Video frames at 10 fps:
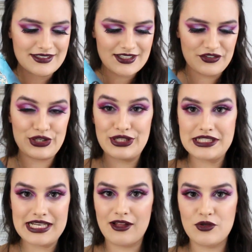if you can
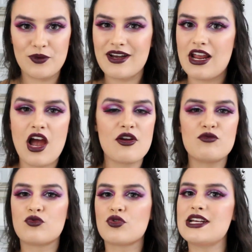tell already, I
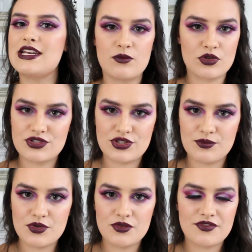really want to
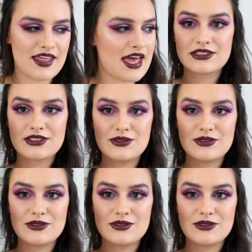move there.